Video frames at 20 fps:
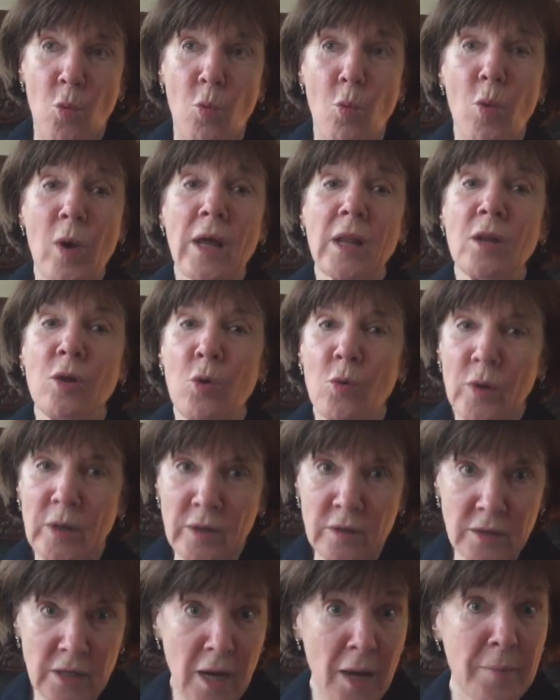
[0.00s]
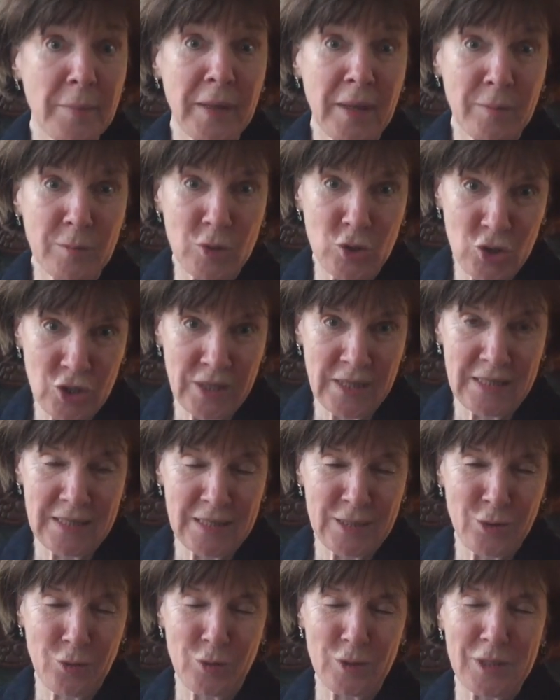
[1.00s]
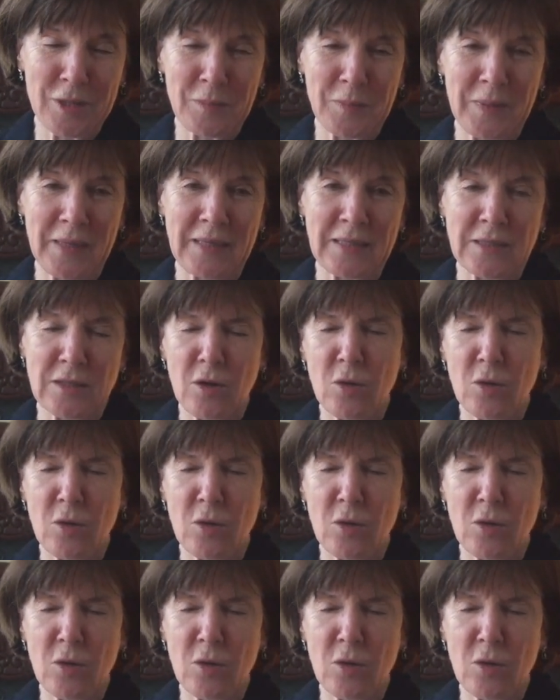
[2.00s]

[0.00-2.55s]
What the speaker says: well-oiled humming machine, so to speak.